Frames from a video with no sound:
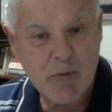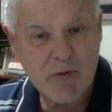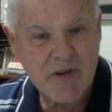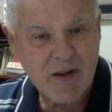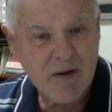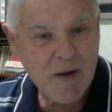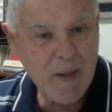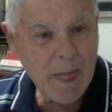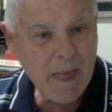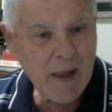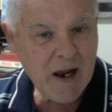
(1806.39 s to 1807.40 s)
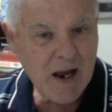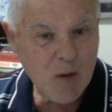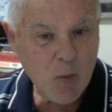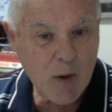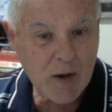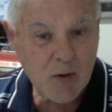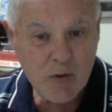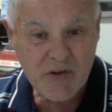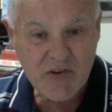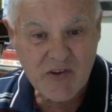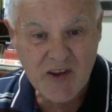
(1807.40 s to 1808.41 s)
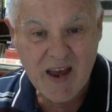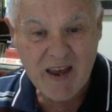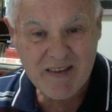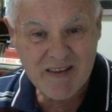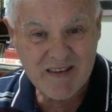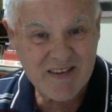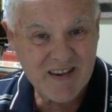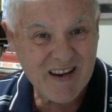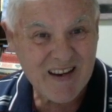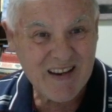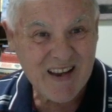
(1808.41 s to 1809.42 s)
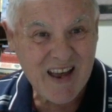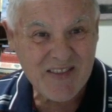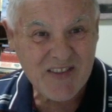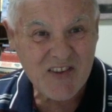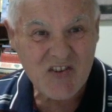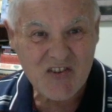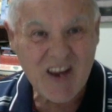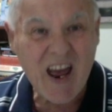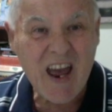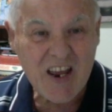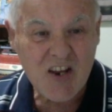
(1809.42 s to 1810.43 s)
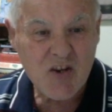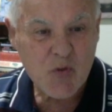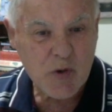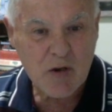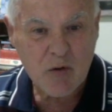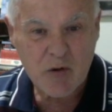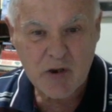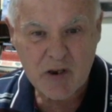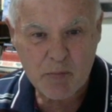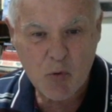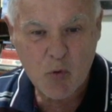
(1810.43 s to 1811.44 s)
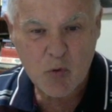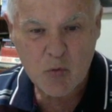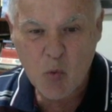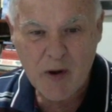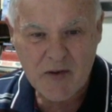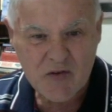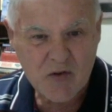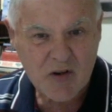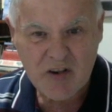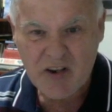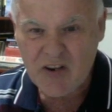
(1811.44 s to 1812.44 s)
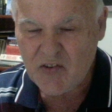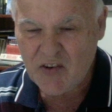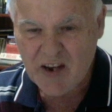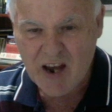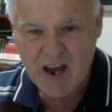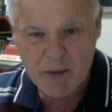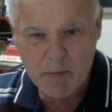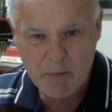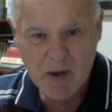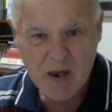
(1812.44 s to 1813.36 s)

So one could say that at this stage, when you look at the board, White's got an easy game,